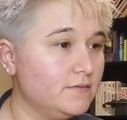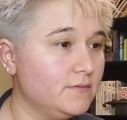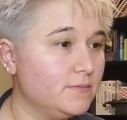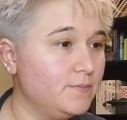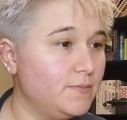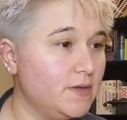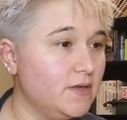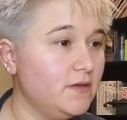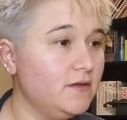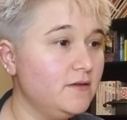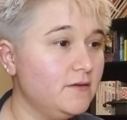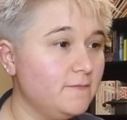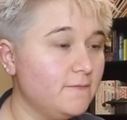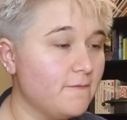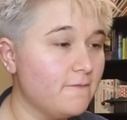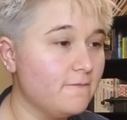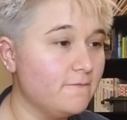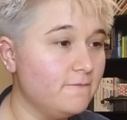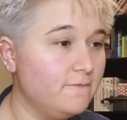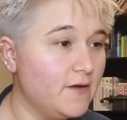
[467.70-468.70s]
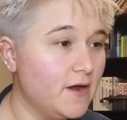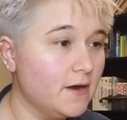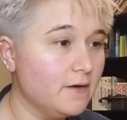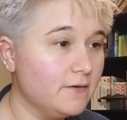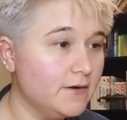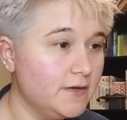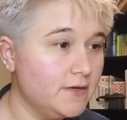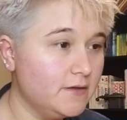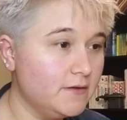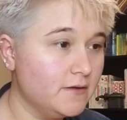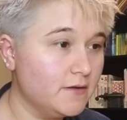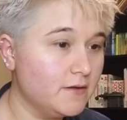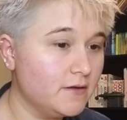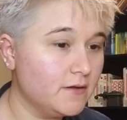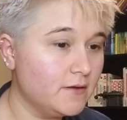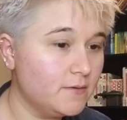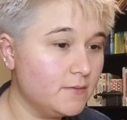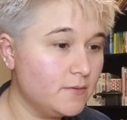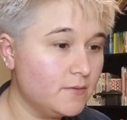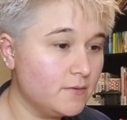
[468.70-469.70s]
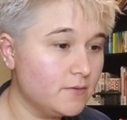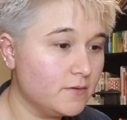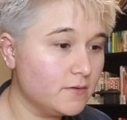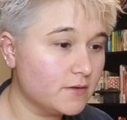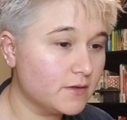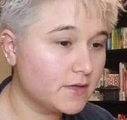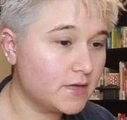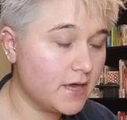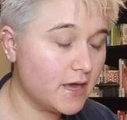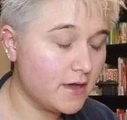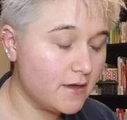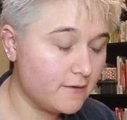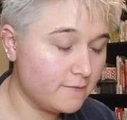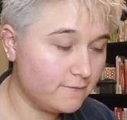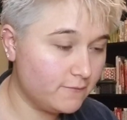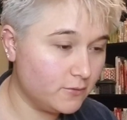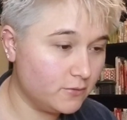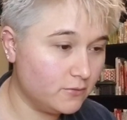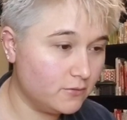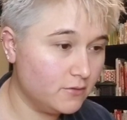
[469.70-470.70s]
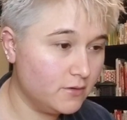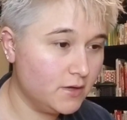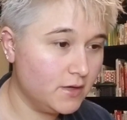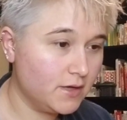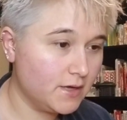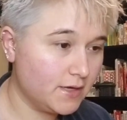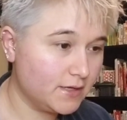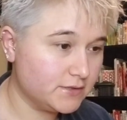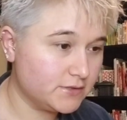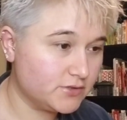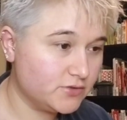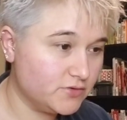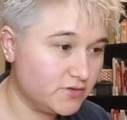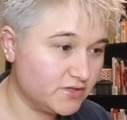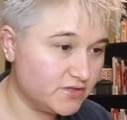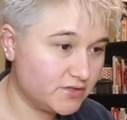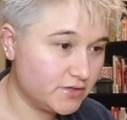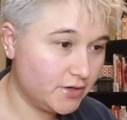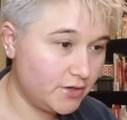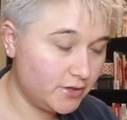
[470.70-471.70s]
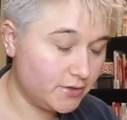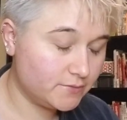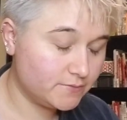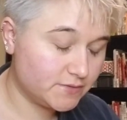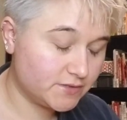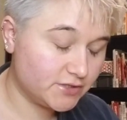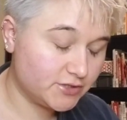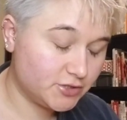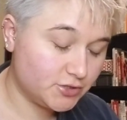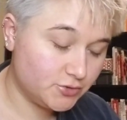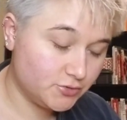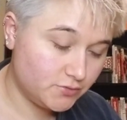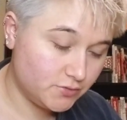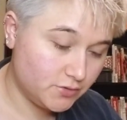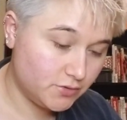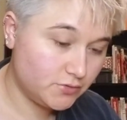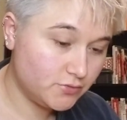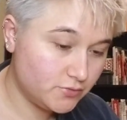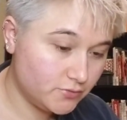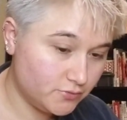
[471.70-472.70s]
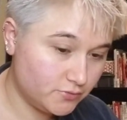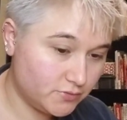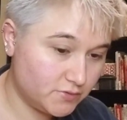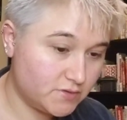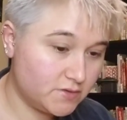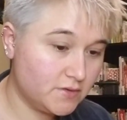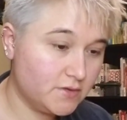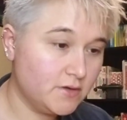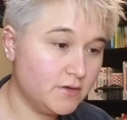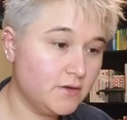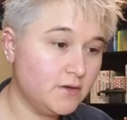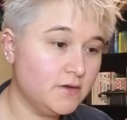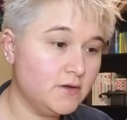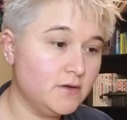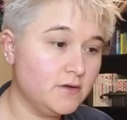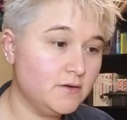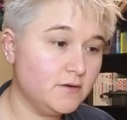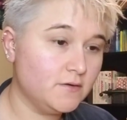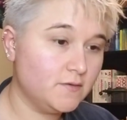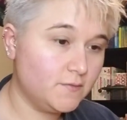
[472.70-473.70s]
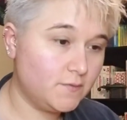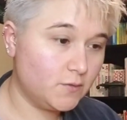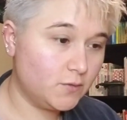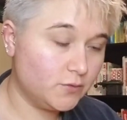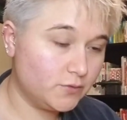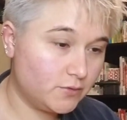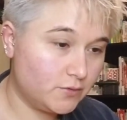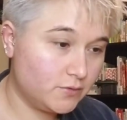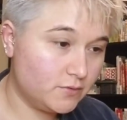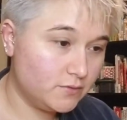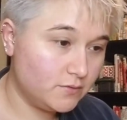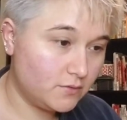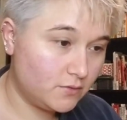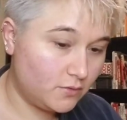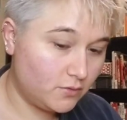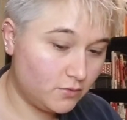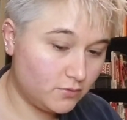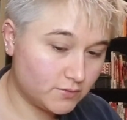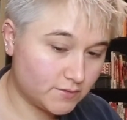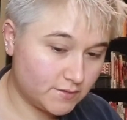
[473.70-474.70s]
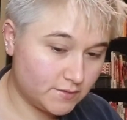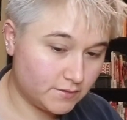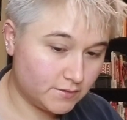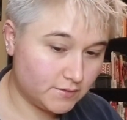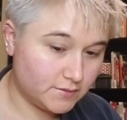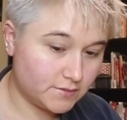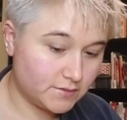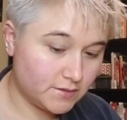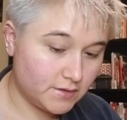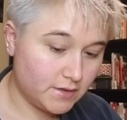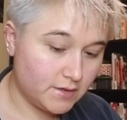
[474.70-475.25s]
being very careful as to the terms that you use for altars,